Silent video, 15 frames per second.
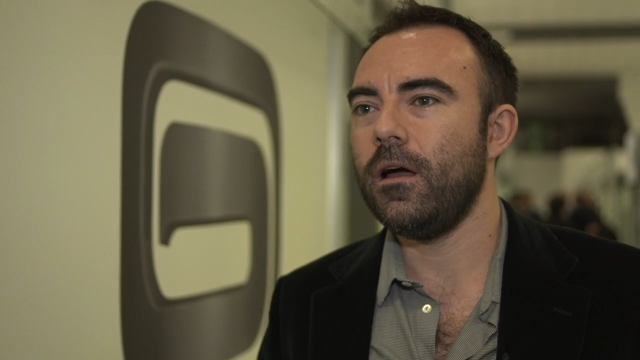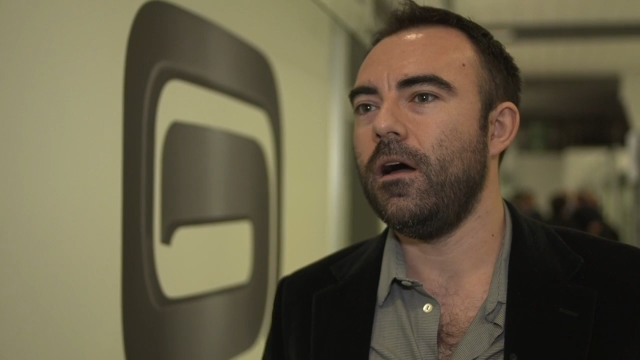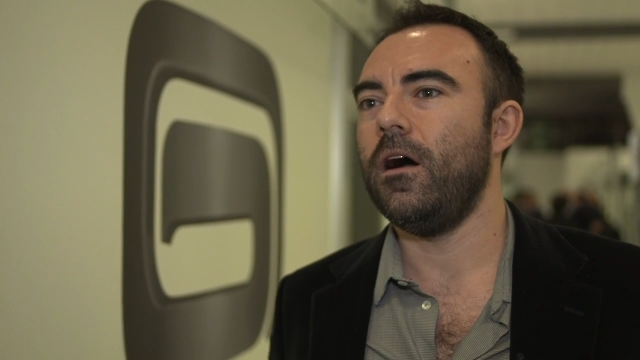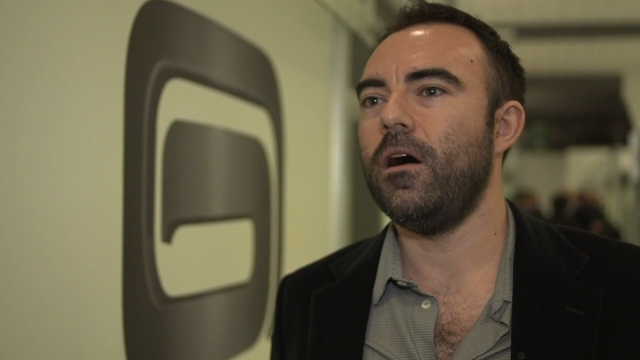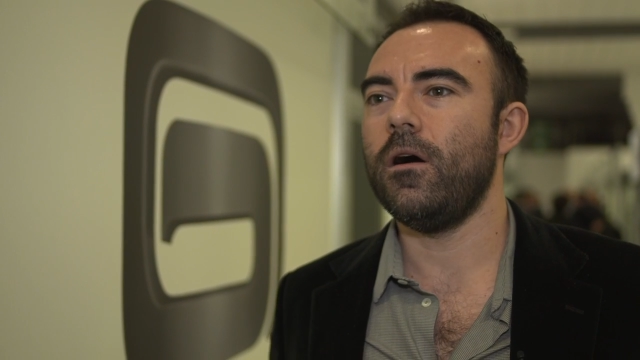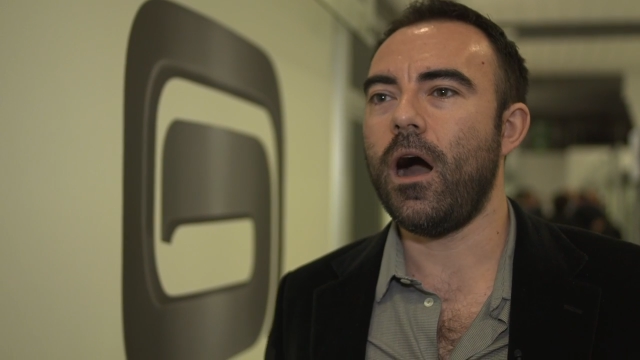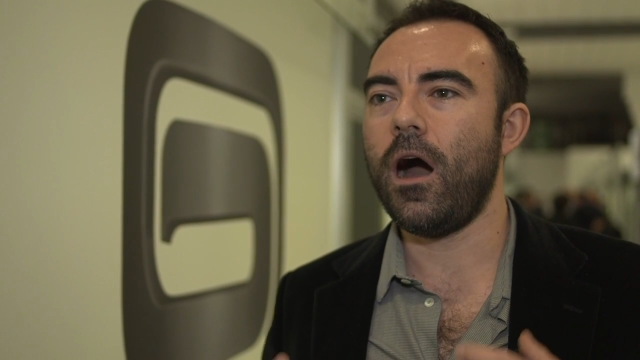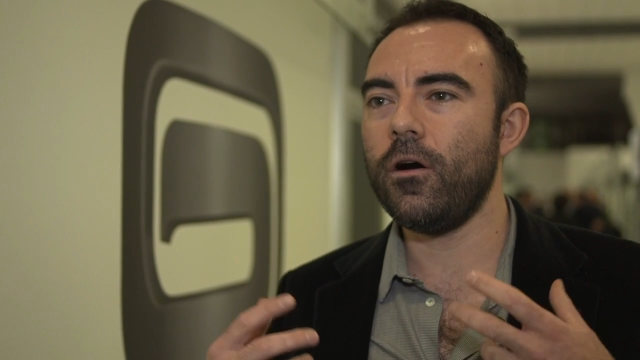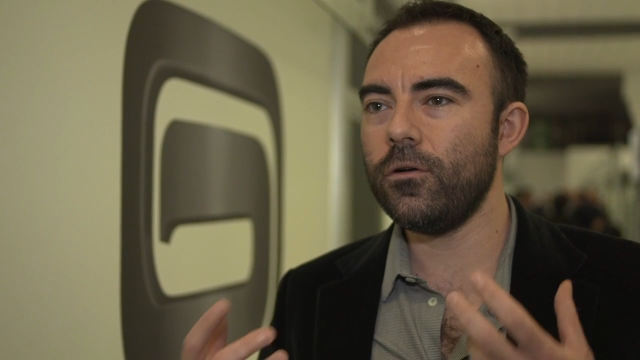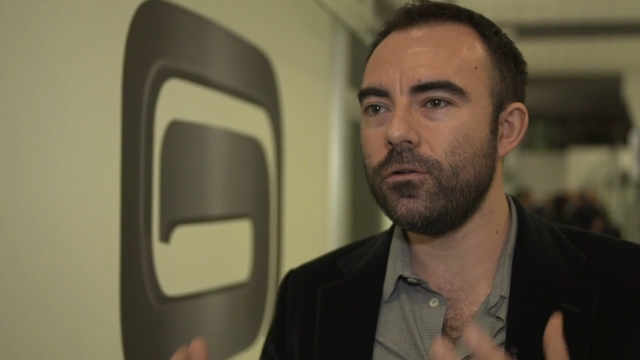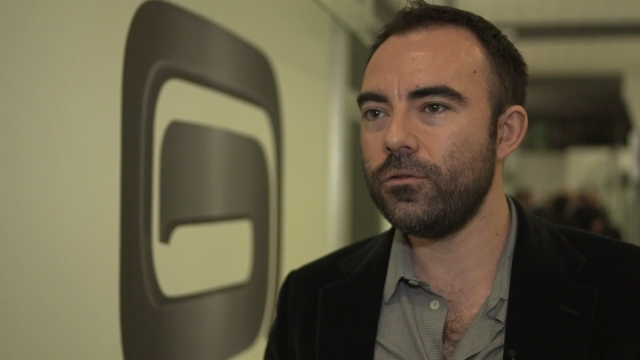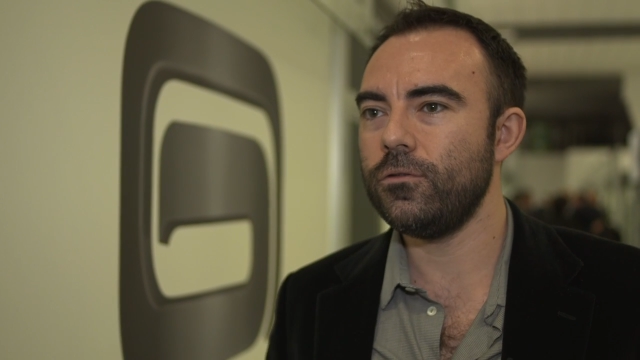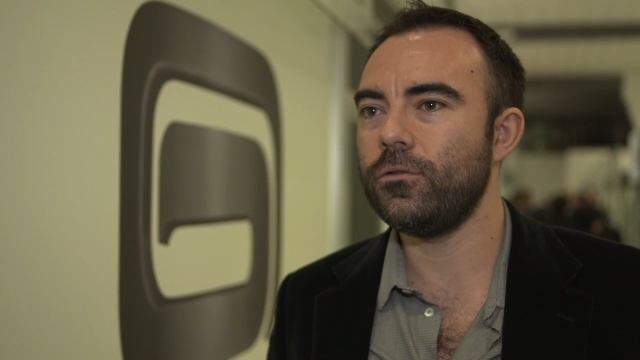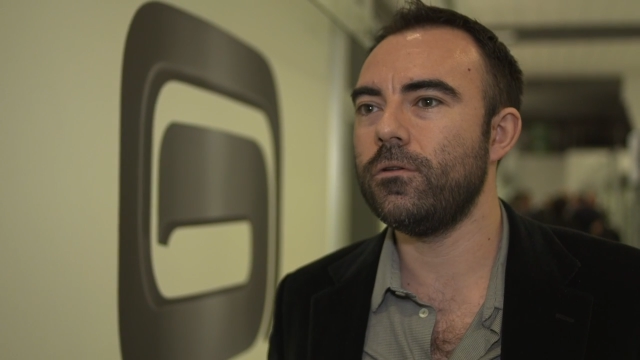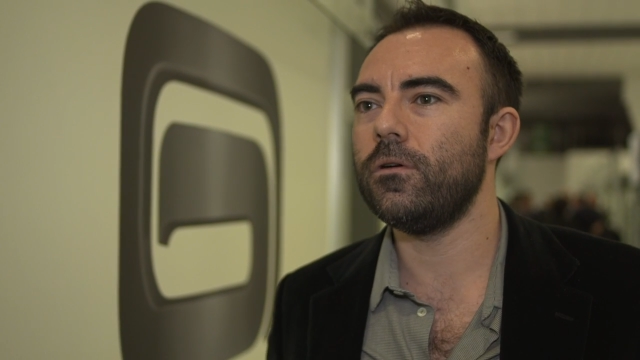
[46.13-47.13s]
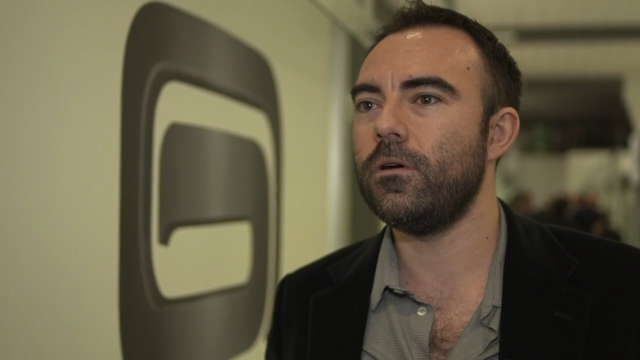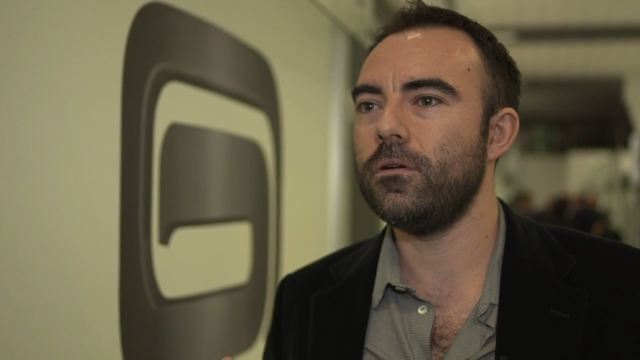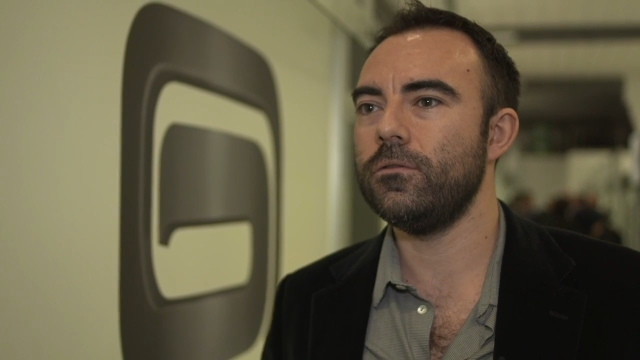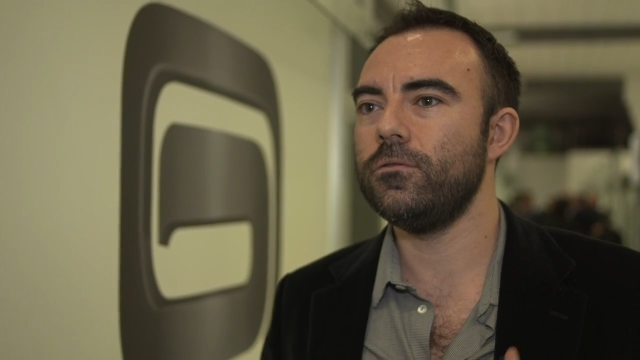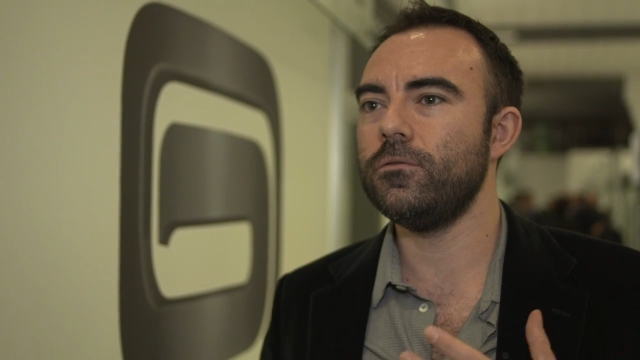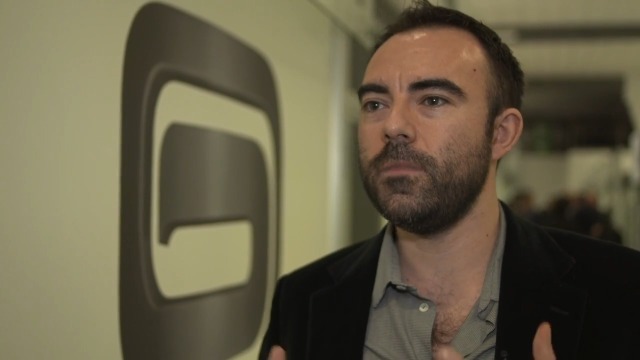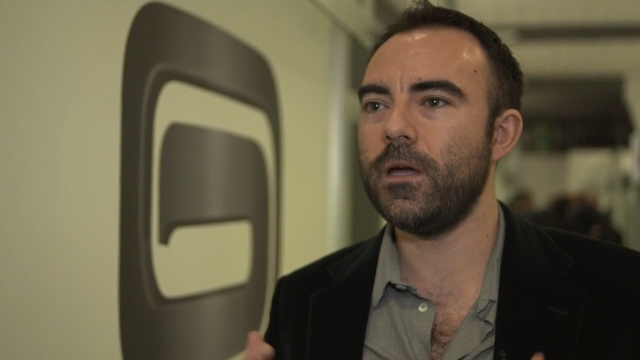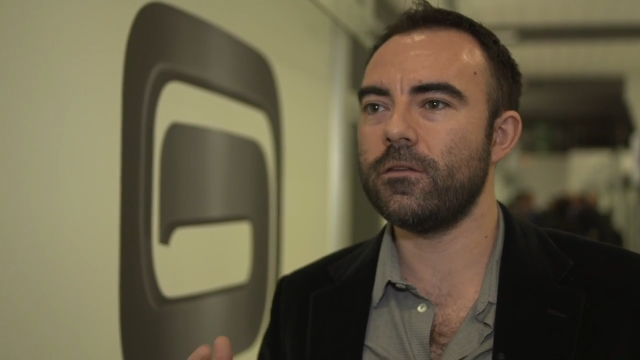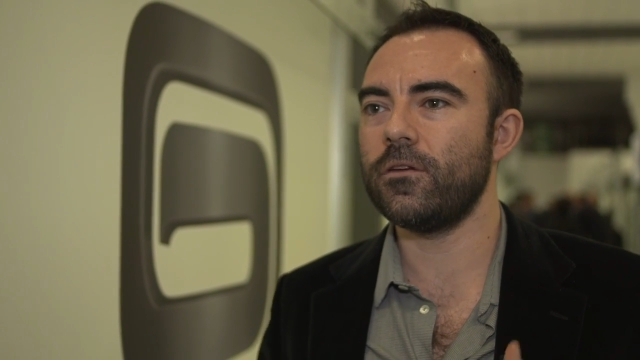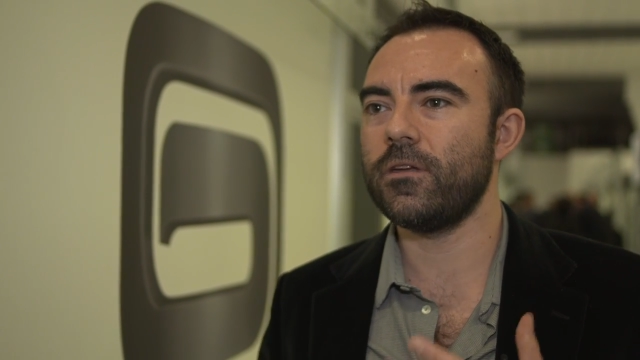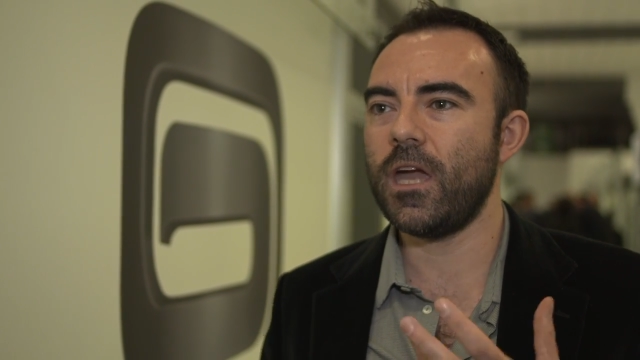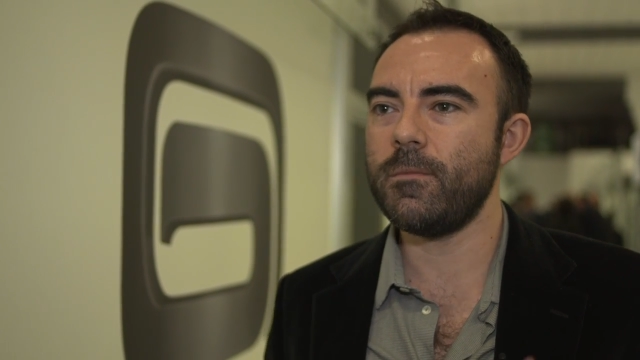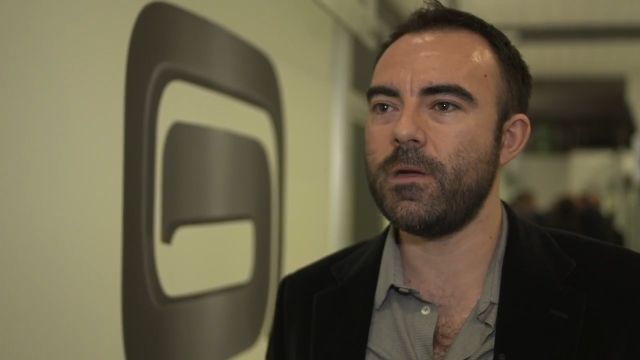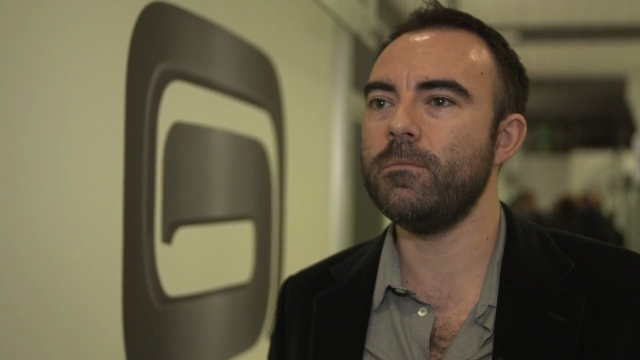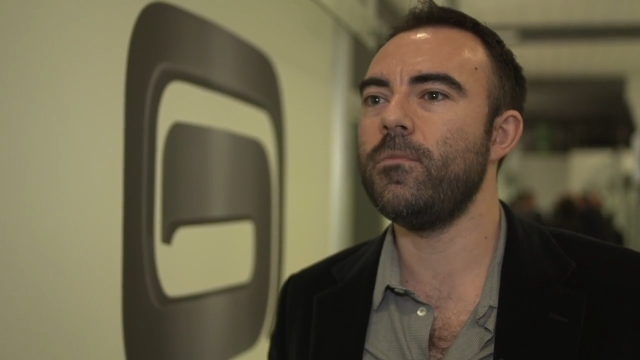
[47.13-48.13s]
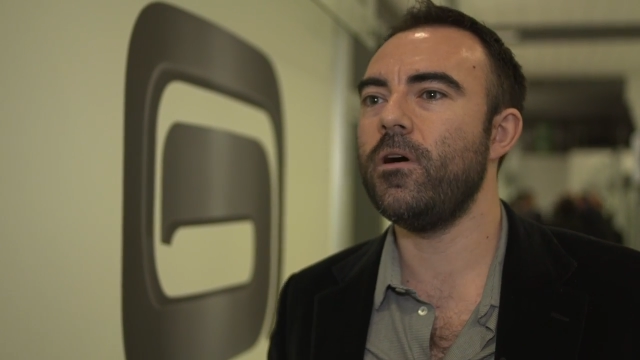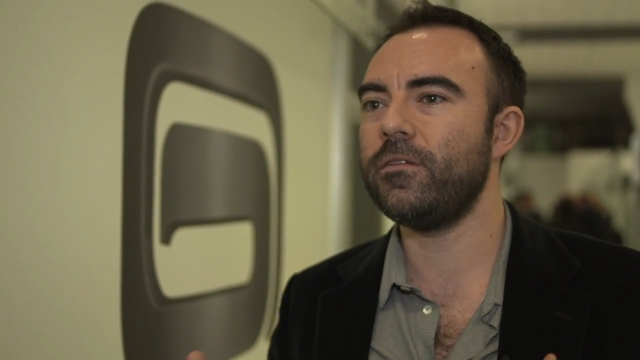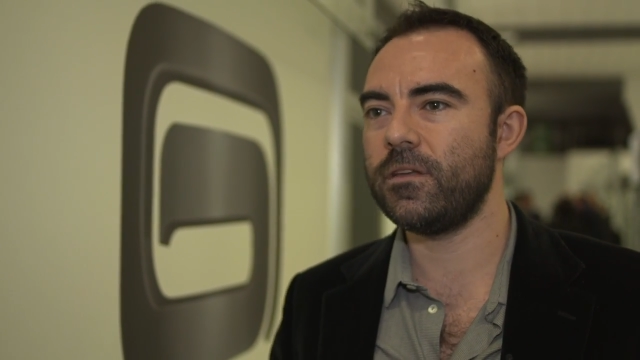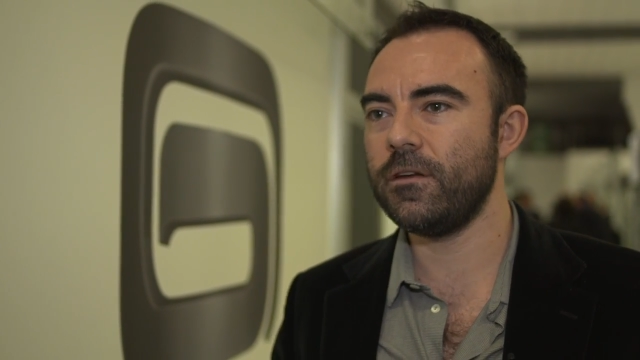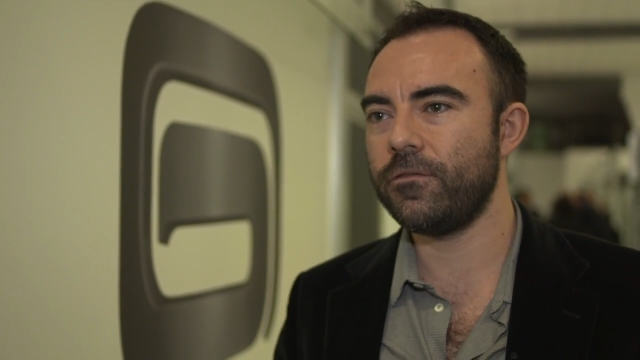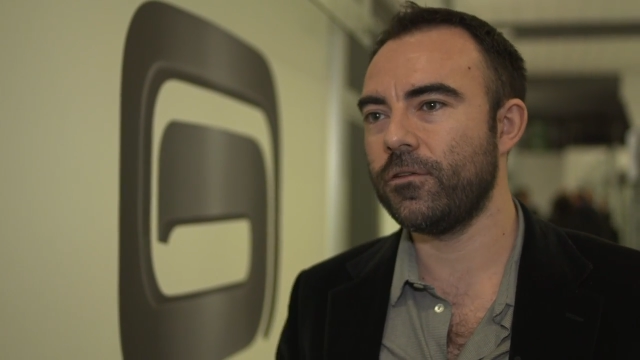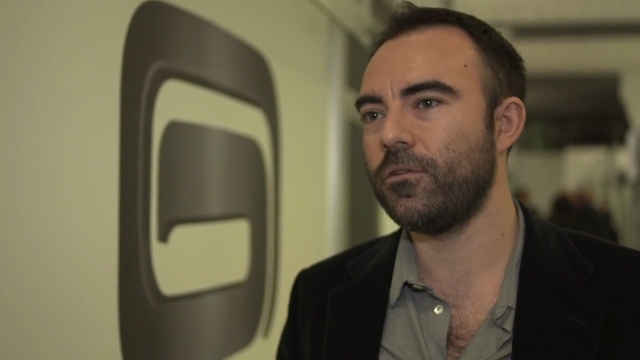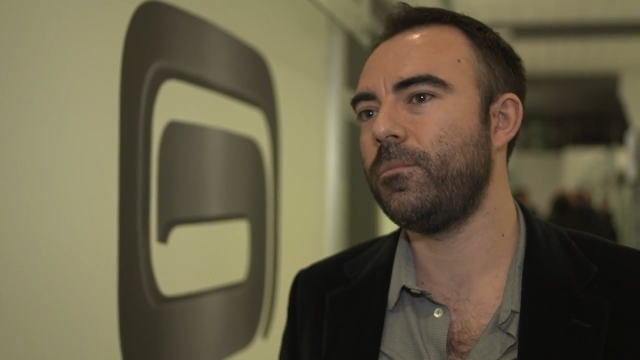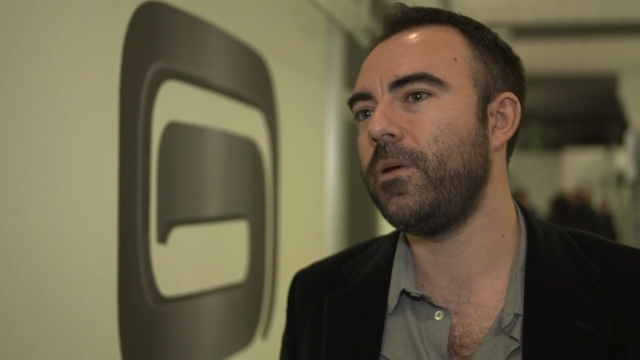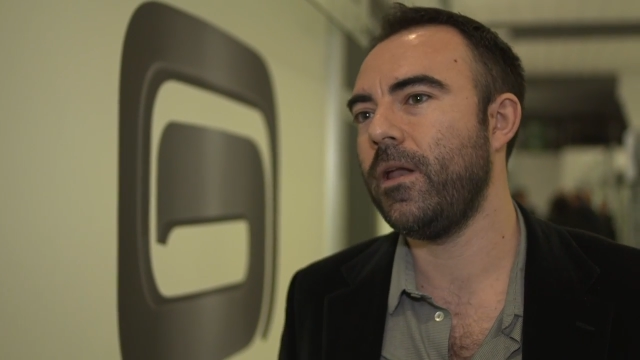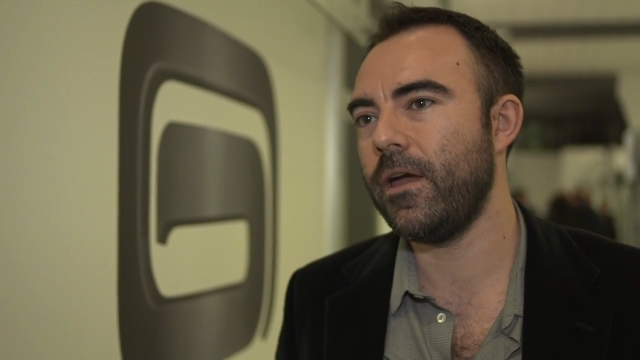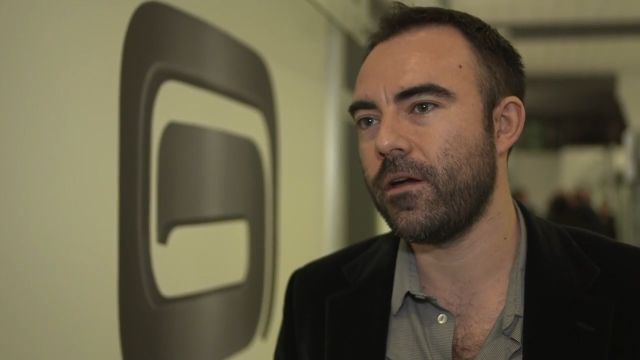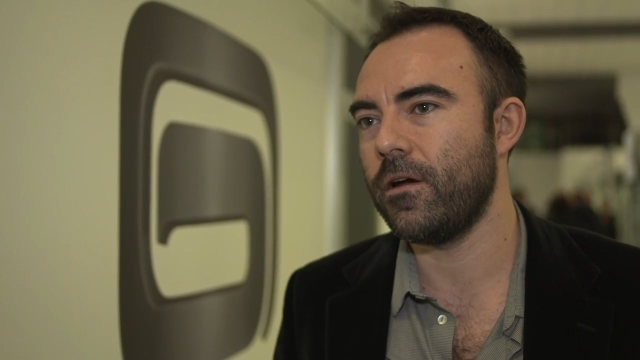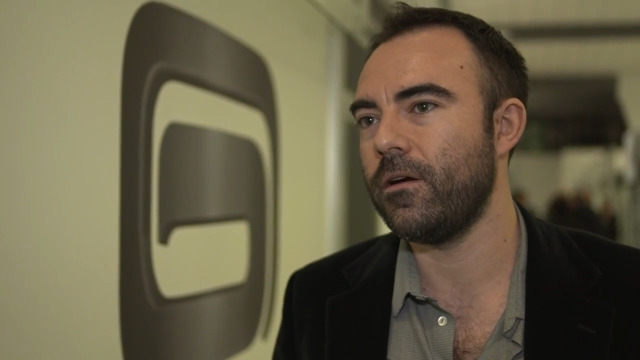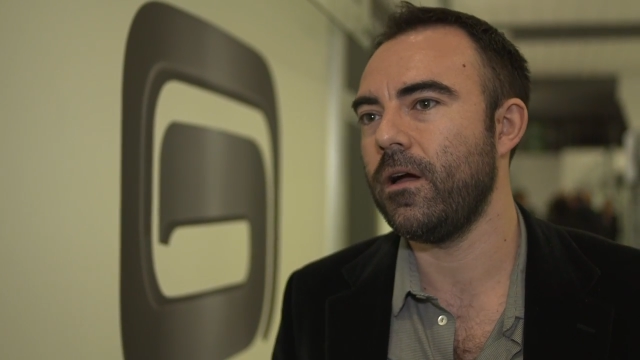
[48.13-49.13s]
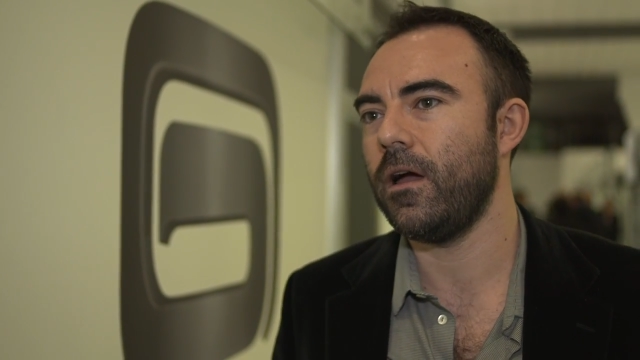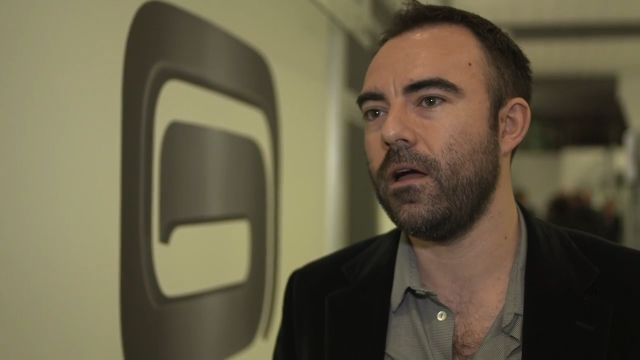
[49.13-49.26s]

uh, how you, you make the game immersive for the player